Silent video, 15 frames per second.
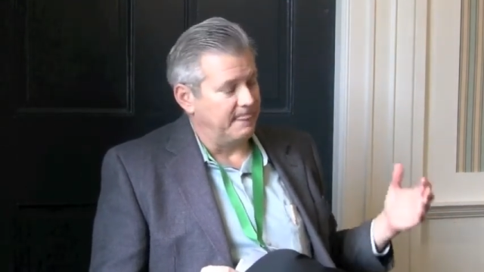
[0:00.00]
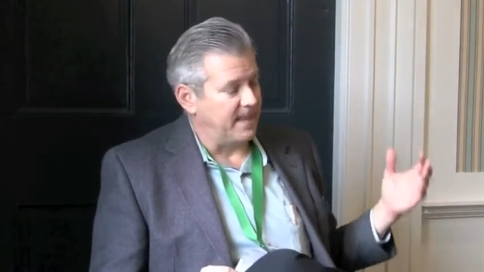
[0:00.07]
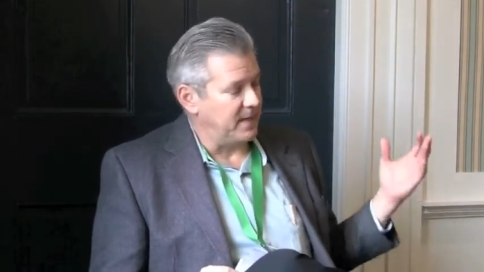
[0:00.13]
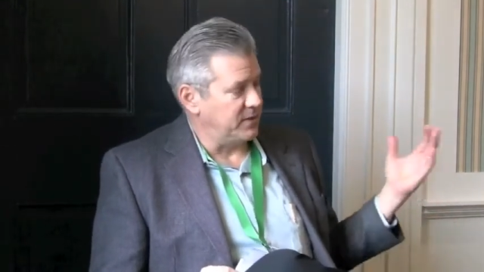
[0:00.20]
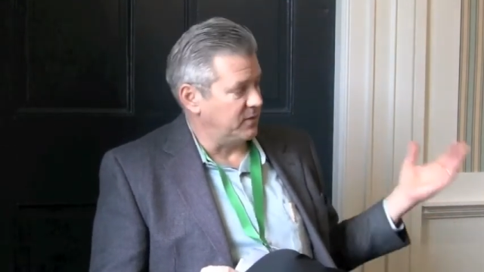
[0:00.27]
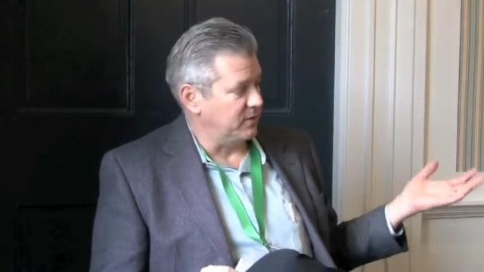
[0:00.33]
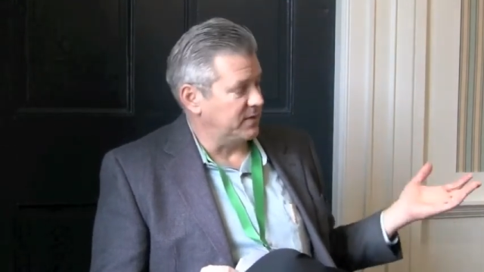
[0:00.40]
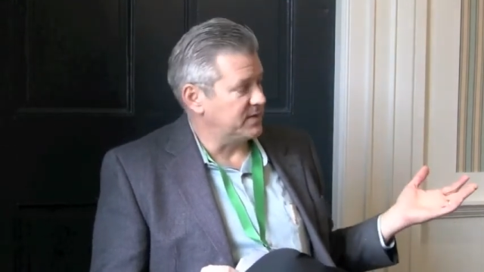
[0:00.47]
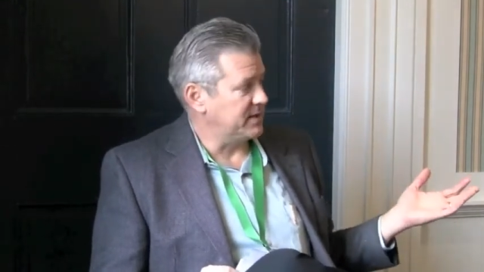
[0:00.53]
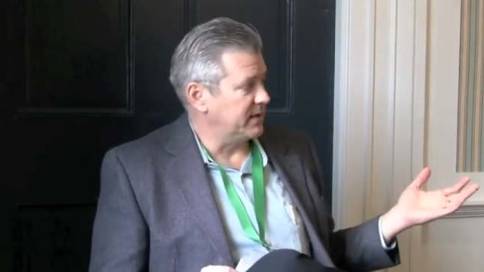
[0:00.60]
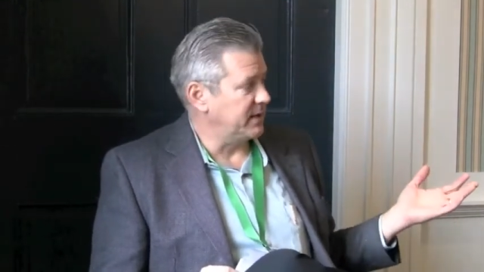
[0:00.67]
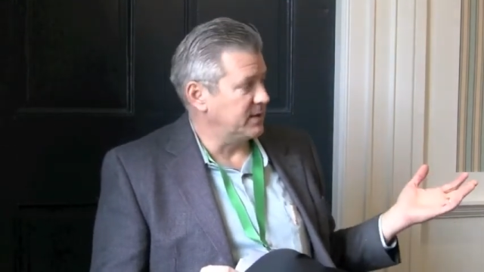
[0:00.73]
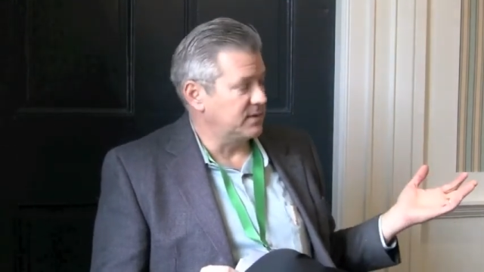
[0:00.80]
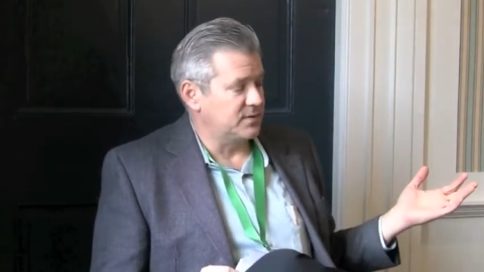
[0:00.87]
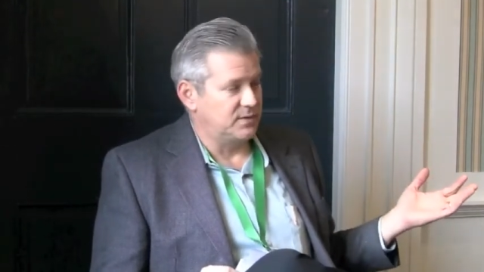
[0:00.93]
and you're
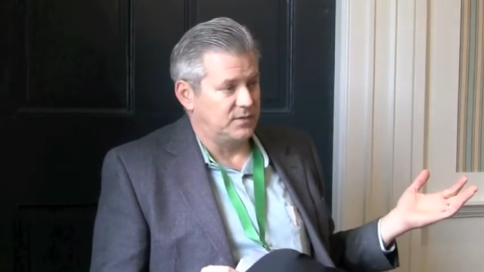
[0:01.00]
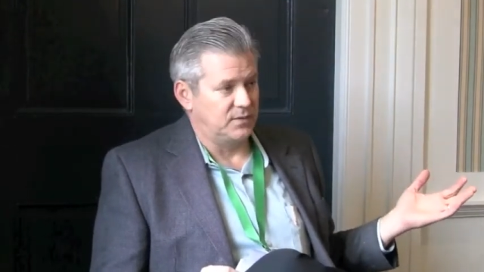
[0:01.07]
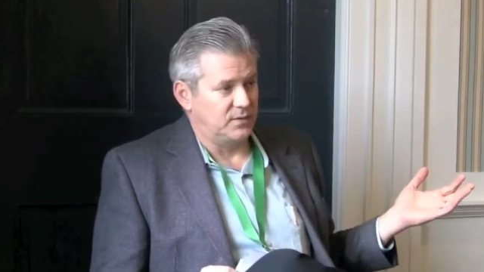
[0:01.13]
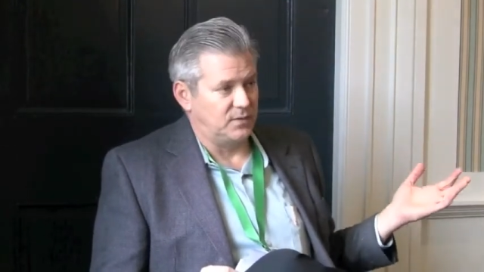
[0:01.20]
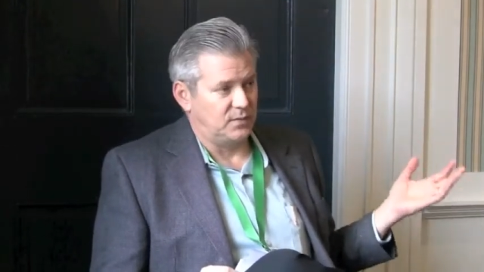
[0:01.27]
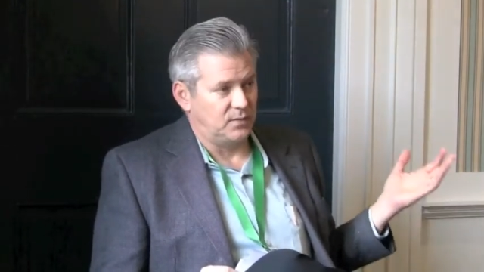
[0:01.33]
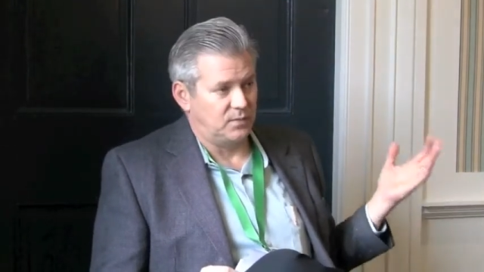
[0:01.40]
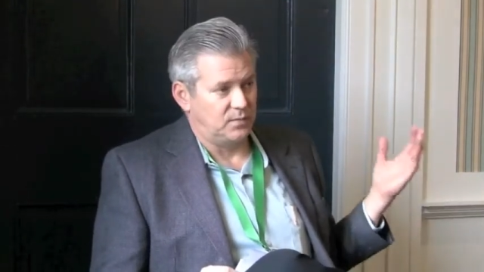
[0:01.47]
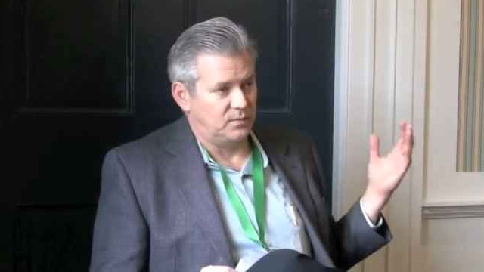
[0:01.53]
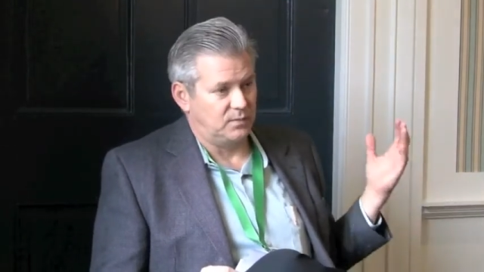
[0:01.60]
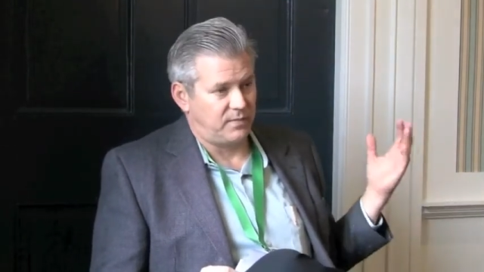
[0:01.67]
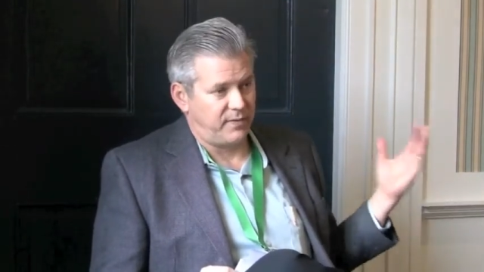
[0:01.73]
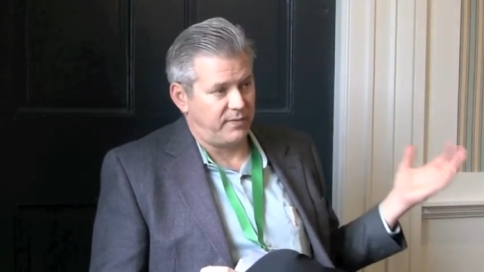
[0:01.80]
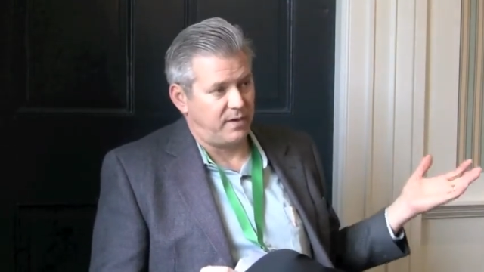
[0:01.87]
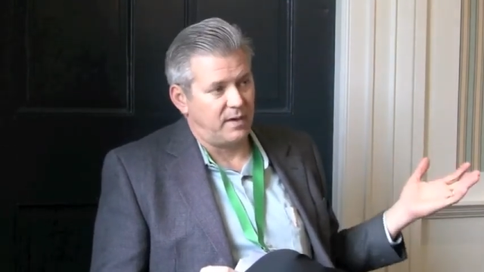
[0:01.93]
listening to
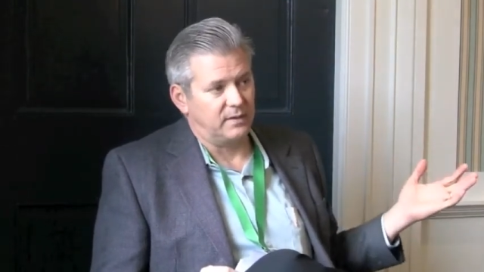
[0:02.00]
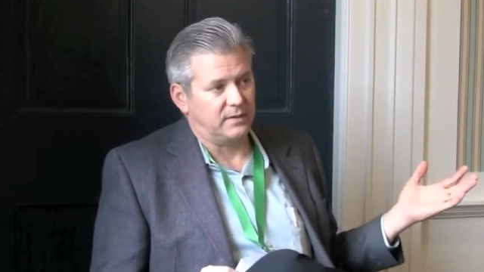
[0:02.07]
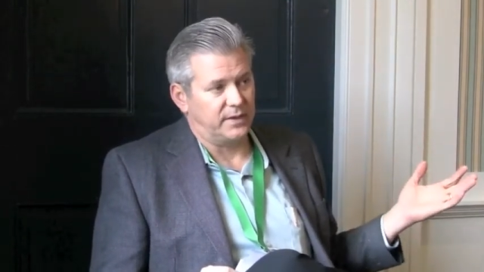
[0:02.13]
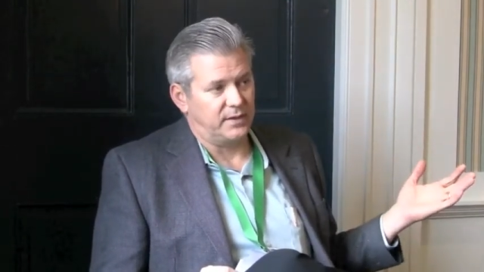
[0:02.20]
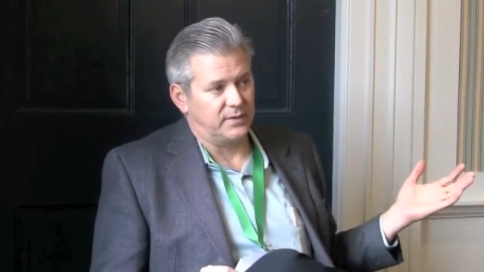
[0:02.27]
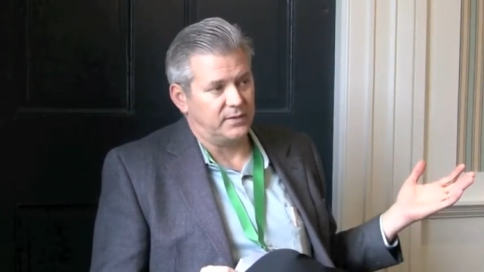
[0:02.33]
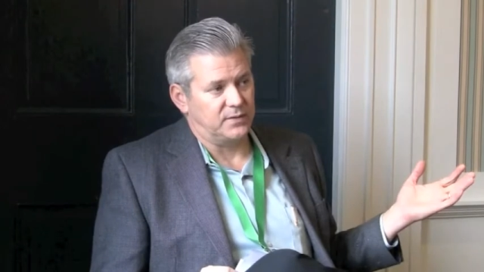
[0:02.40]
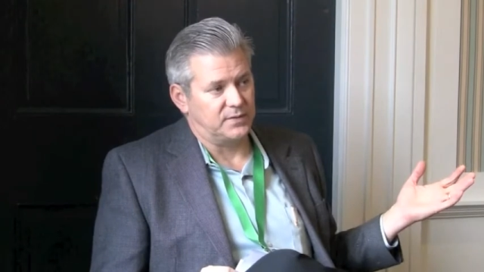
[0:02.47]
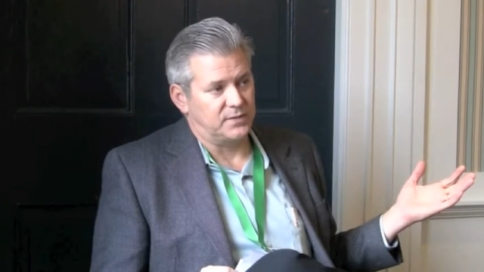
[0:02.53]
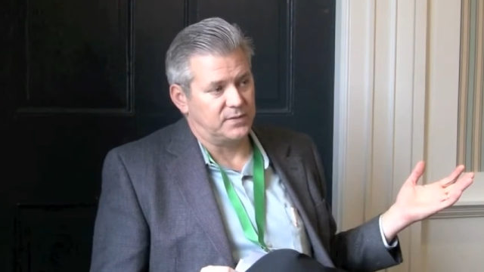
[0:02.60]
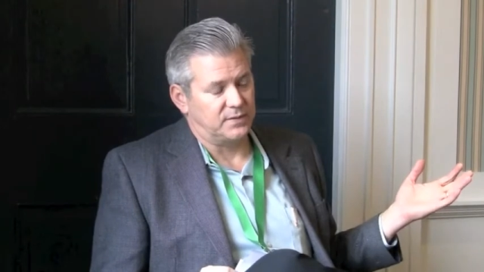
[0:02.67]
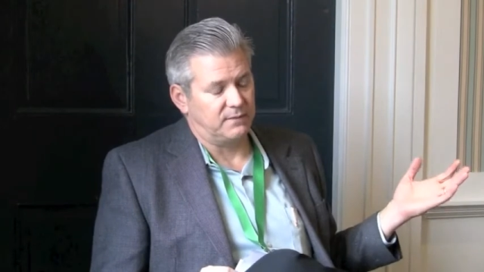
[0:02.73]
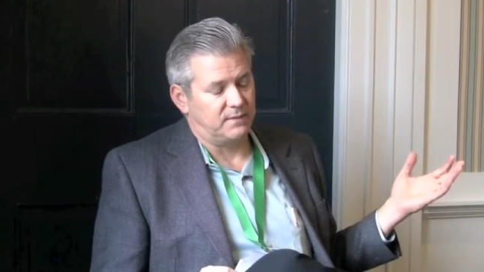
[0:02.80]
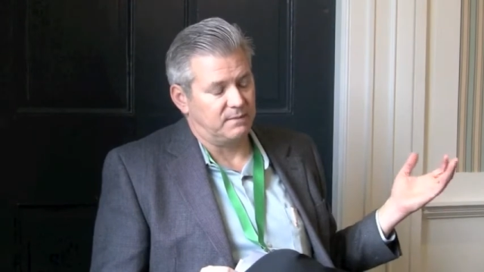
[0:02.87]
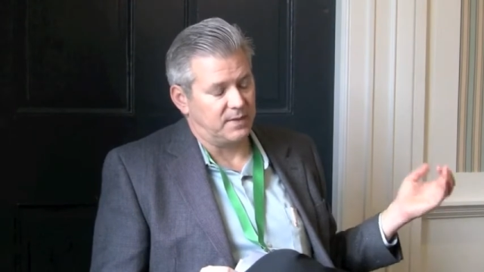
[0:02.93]
thought
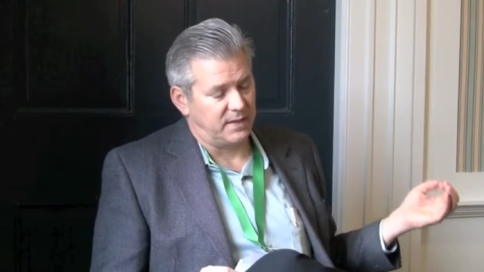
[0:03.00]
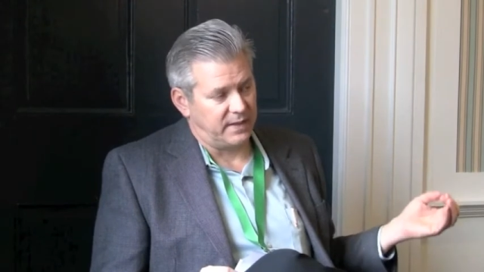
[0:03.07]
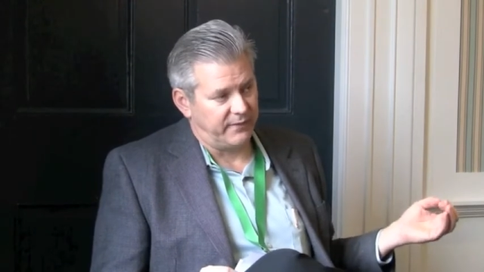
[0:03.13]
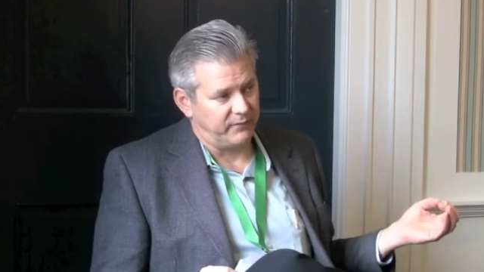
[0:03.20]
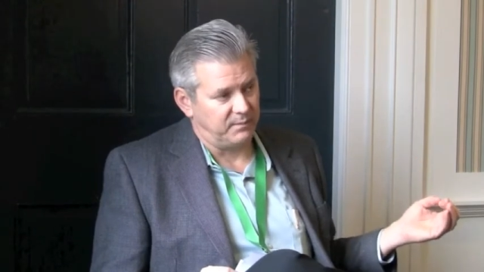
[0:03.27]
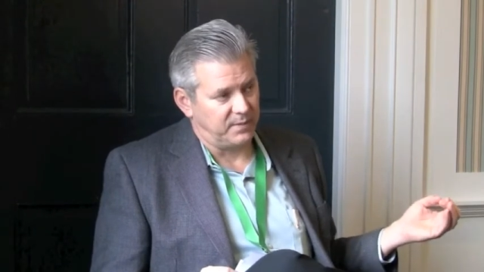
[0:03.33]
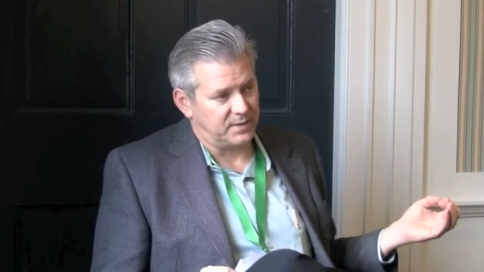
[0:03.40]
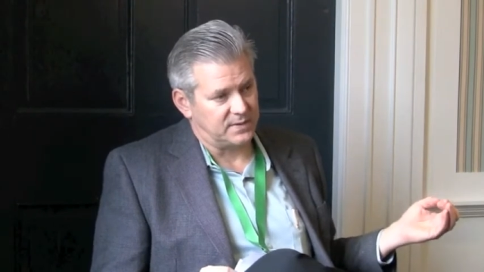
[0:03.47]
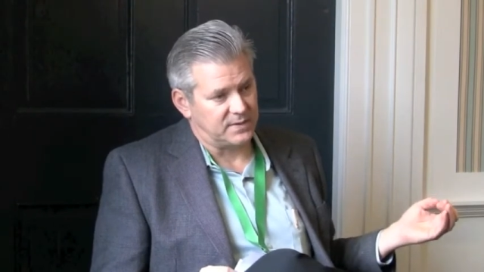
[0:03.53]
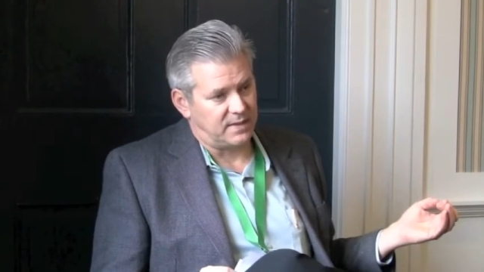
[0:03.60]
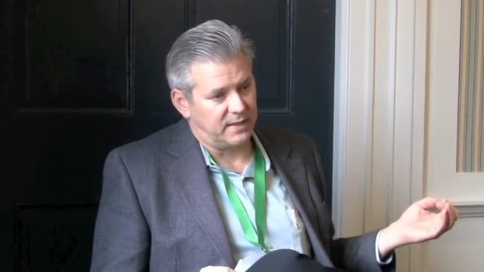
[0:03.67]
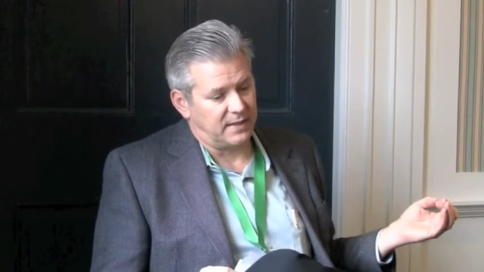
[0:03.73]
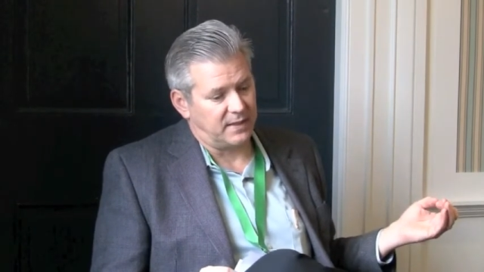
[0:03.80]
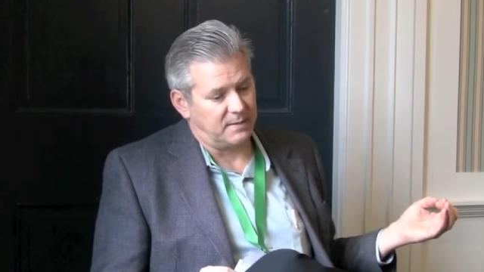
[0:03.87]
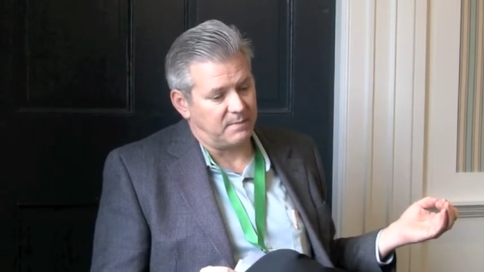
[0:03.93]
leaders from the government
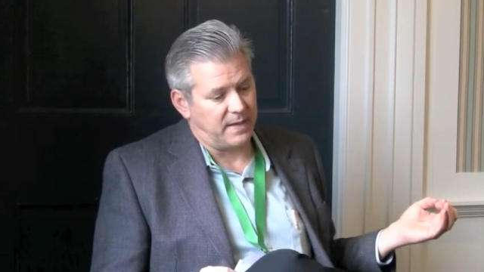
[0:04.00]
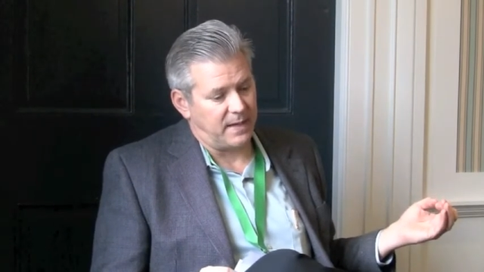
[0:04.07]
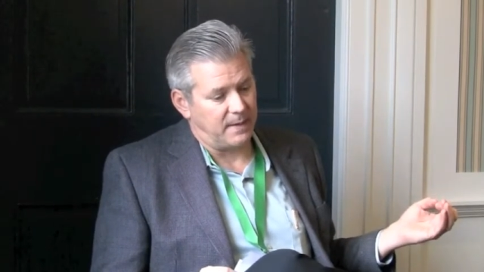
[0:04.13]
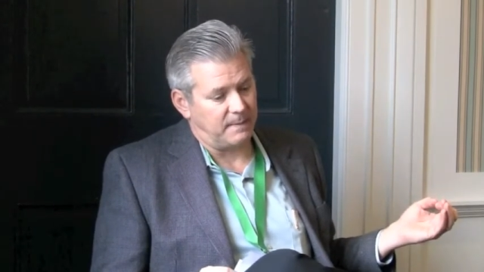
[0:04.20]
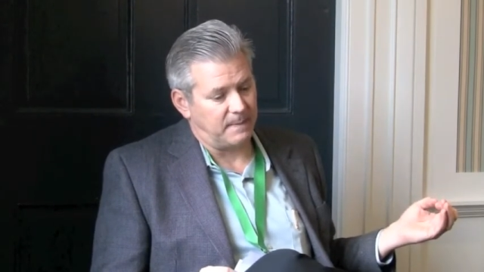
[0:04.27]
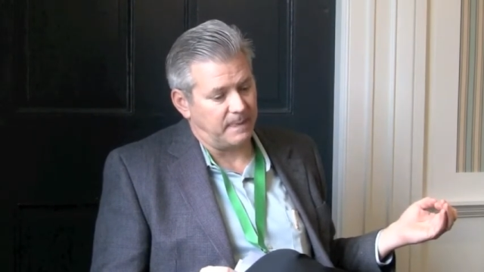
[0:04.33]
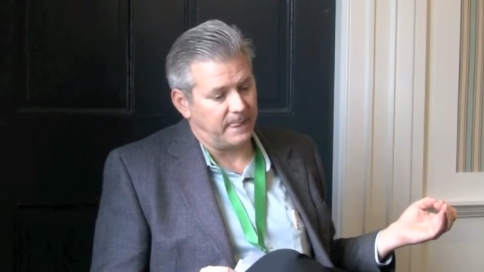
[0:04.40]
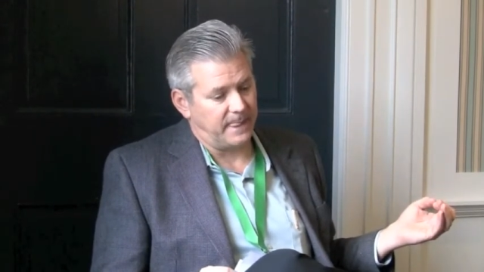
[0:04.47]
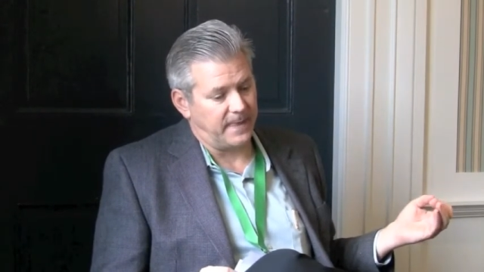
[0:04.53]
talking about